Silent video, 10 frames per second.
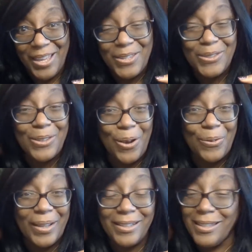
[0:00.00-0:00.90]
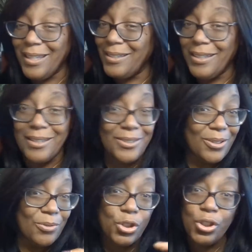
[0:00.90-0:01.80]
So it's easy to
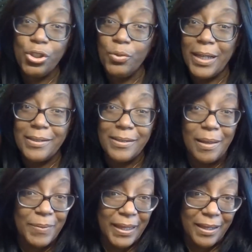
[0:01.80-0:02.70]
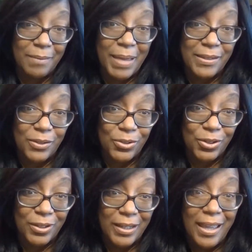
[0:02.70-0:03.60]
do. Shoot us something in
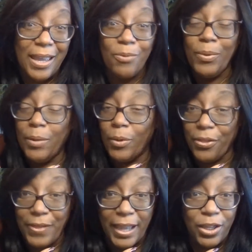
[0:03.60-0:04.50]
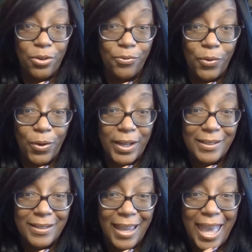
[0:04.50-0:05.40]
Messenger. We will thank you for
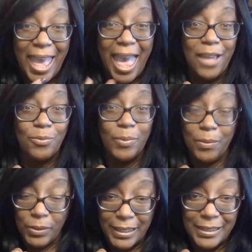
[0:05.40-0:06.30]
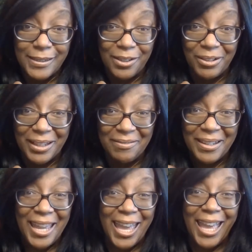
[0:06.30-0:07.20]
it and we will consider it.
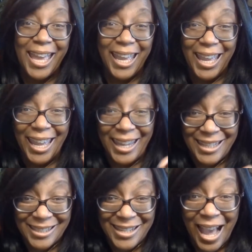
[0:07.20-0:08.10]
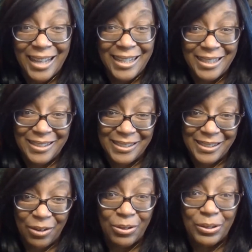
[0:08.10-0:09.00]
It is not
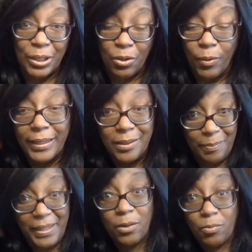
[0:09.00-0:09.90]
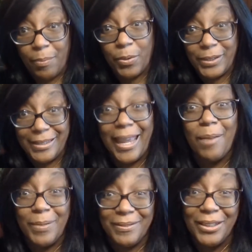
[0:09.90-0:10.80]
necessarily going to be a rubber
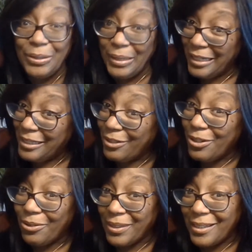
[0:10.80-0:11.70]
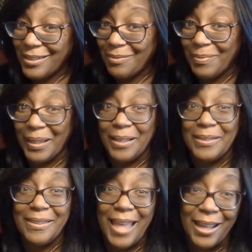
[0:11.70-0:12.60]
stamp. You need to know this
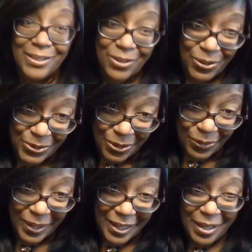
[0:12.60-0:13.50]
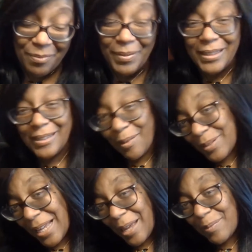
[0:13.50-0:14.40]
because that's also been
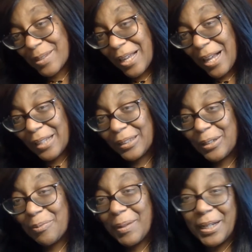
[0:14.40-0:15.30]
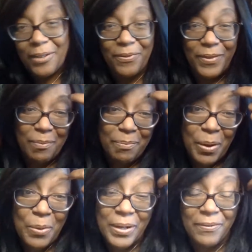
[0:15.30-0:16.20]
sometimes a little bit of a
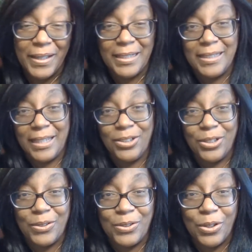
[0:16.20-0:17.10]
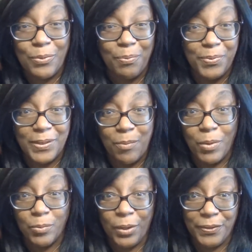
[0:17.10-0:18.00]
bone of contention. So
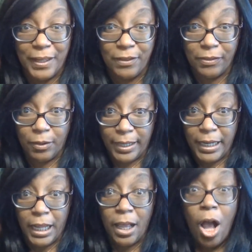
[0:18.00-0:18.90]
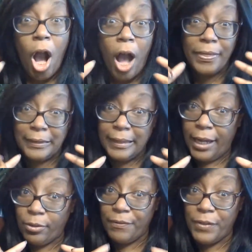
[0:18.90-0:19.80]
someone will think that they're hitting on the
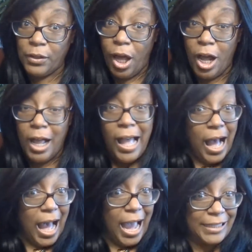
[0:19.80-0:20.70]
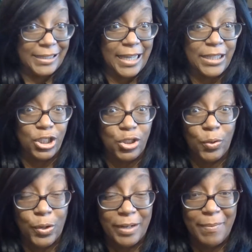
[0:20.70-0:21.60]
letter of the law. I sent it
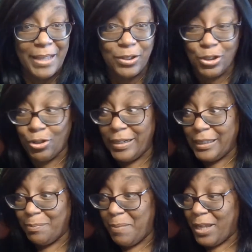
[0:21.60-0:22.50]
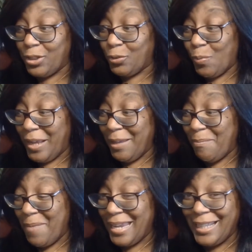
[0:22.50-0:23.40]
to her in Messenger and it's been 20
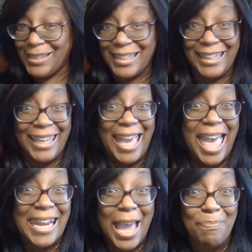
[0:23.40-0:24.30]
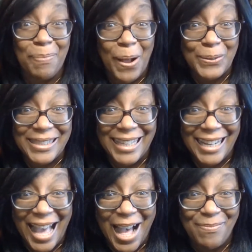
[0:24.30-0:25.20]
minutes. Can I post
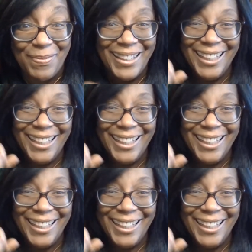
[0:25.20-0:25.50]
it up?